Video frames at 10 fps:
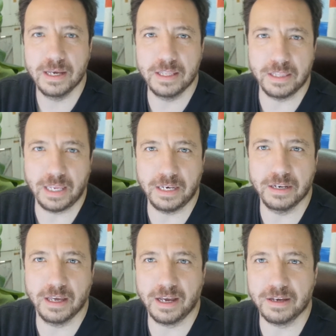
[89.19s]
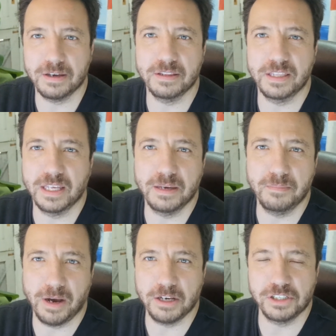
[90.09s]
and then the
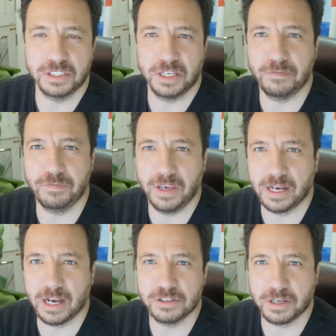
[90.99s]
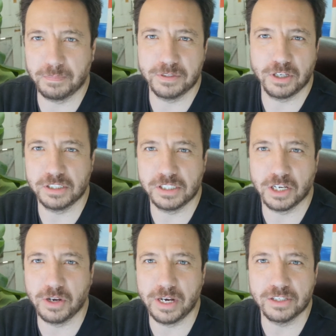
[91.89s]
emotions and the fear goes up. So this is
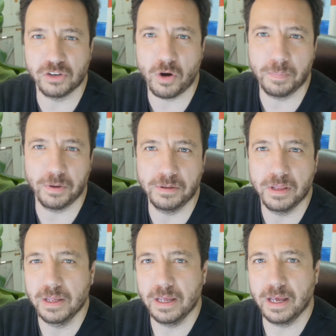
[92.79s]
a good example.